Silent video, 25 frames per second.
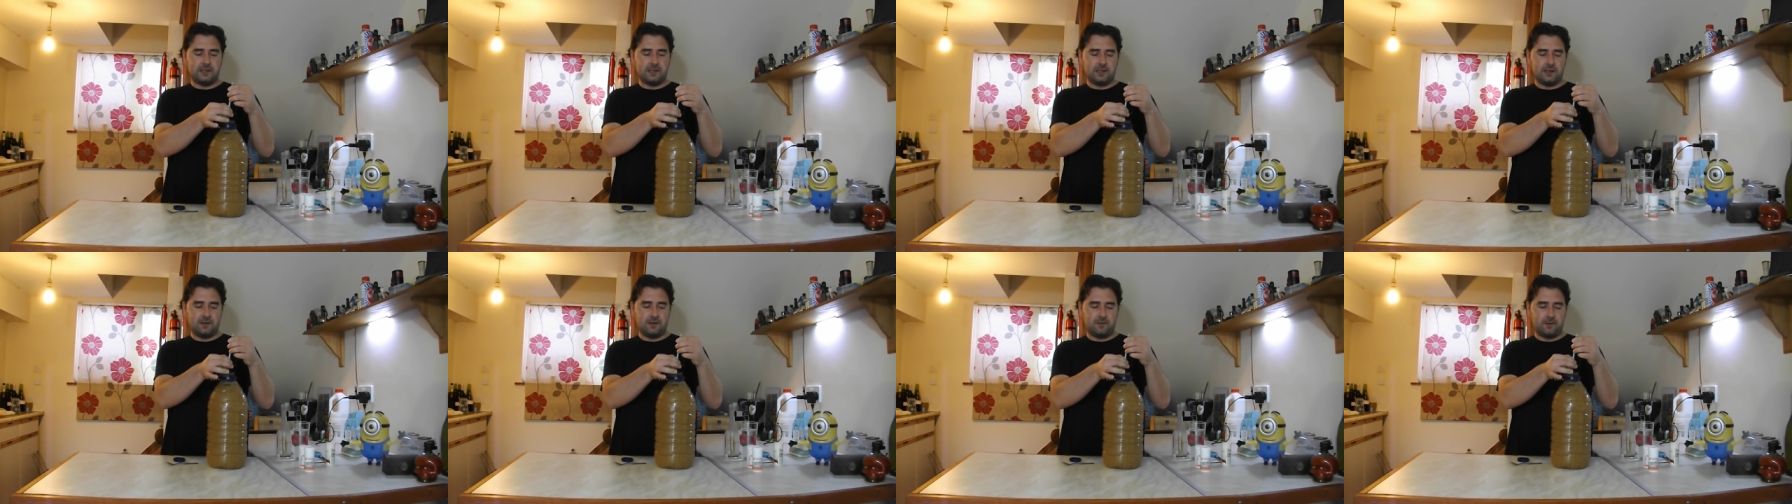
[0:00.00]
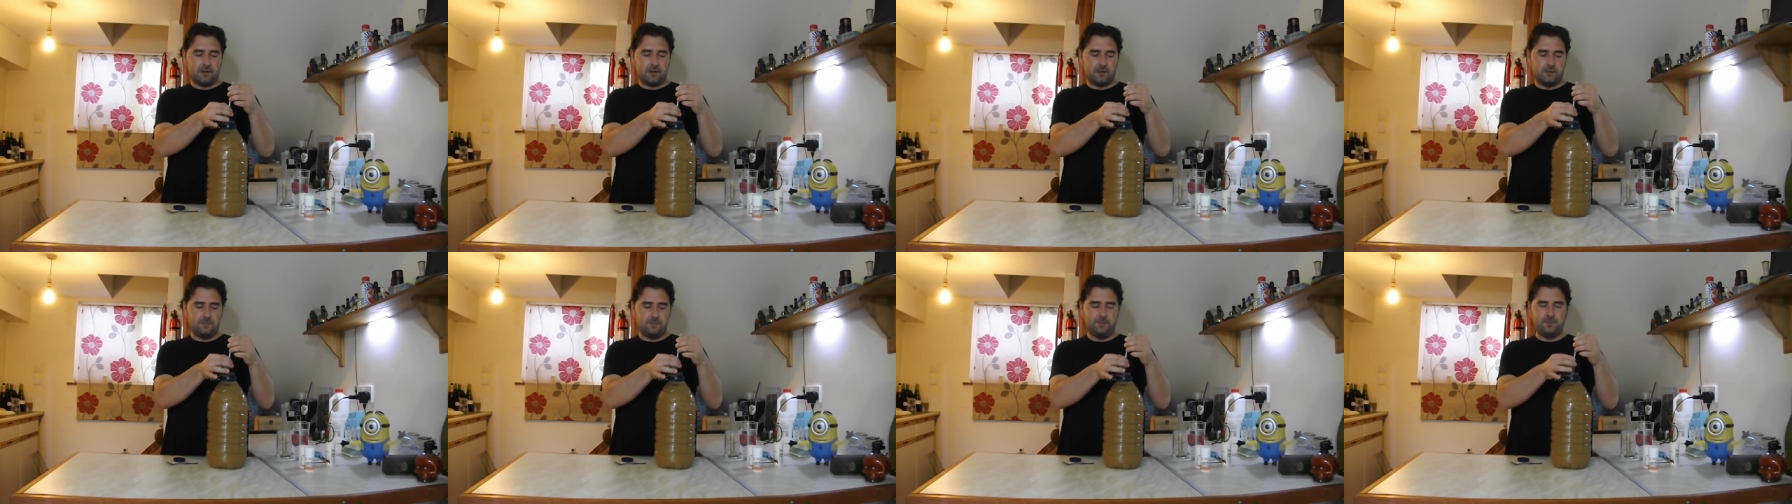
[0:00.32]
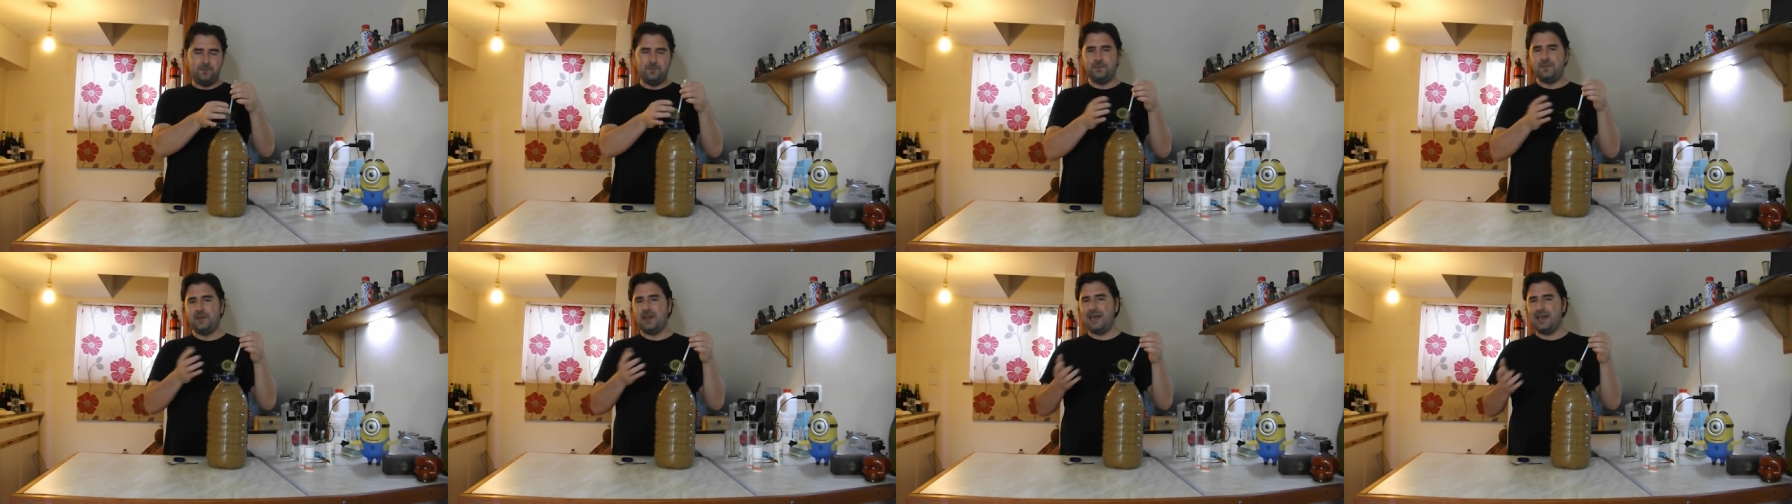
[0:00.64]
zero
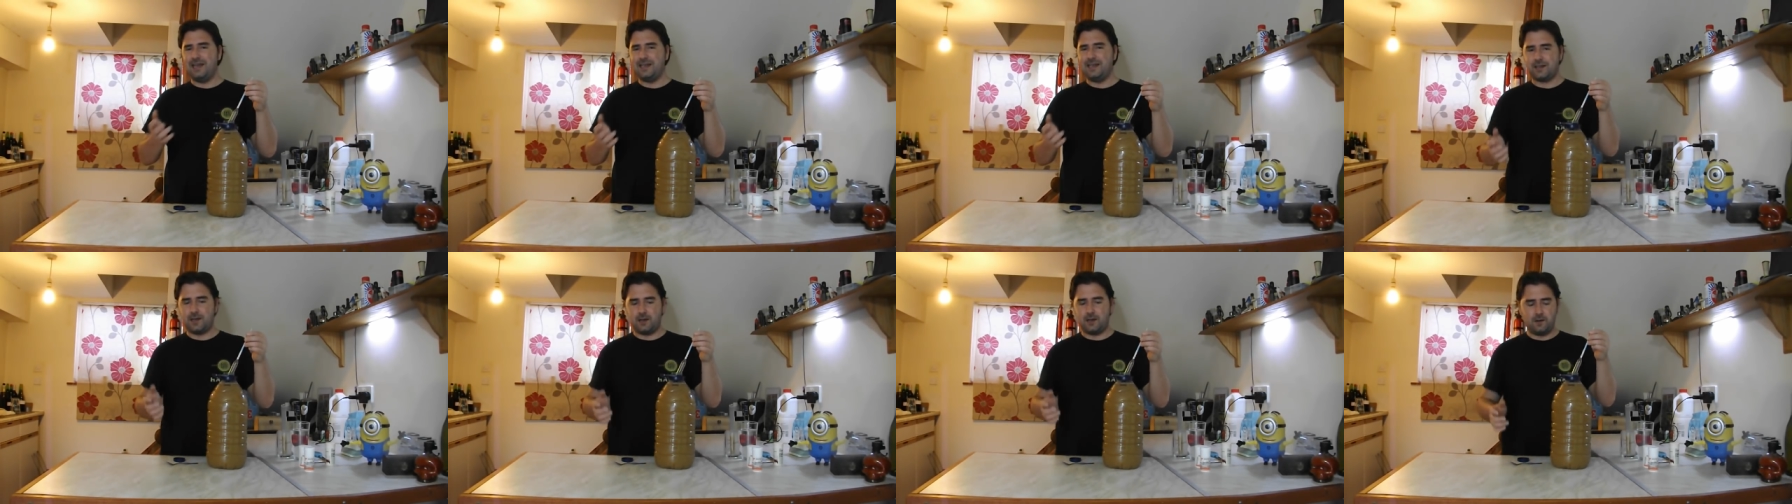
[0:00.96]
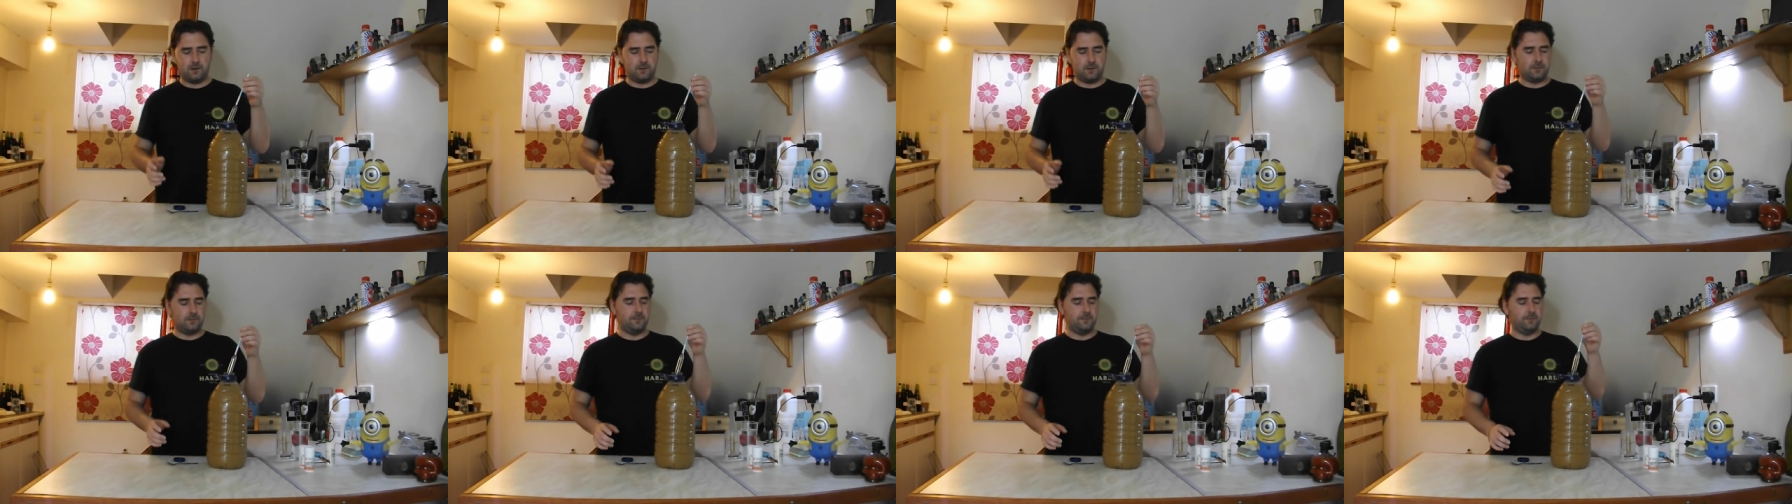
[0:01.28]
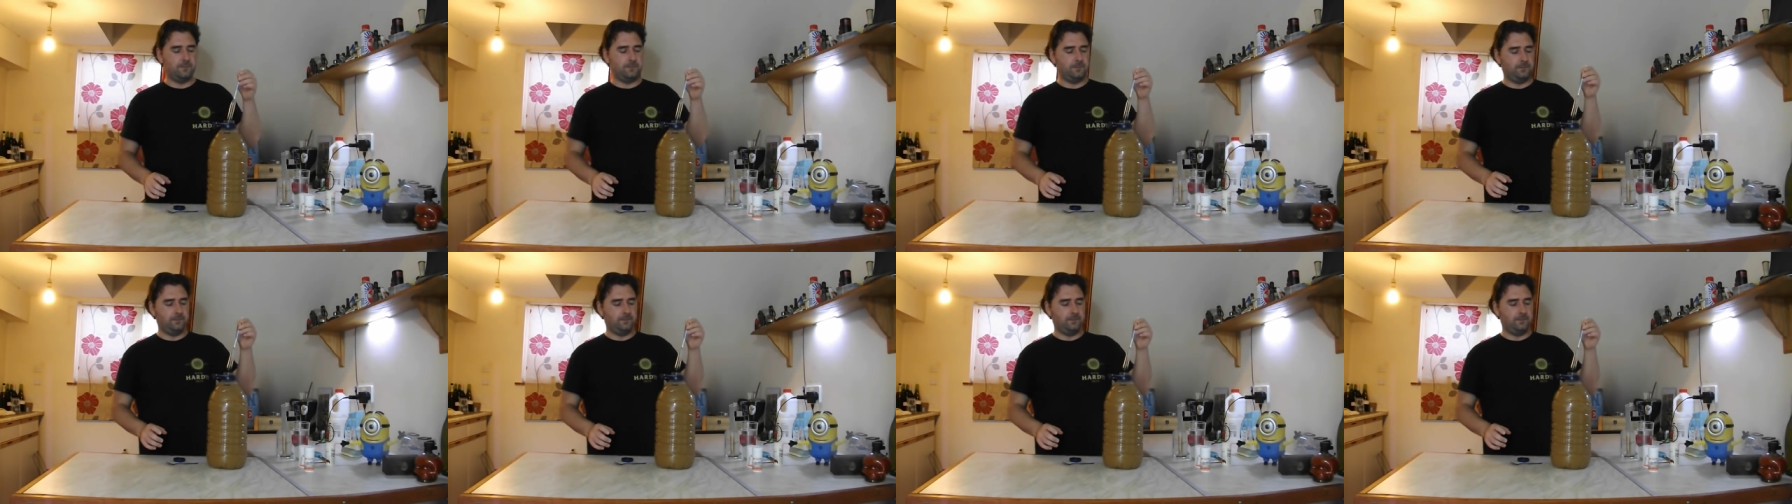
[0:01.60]
eight zero,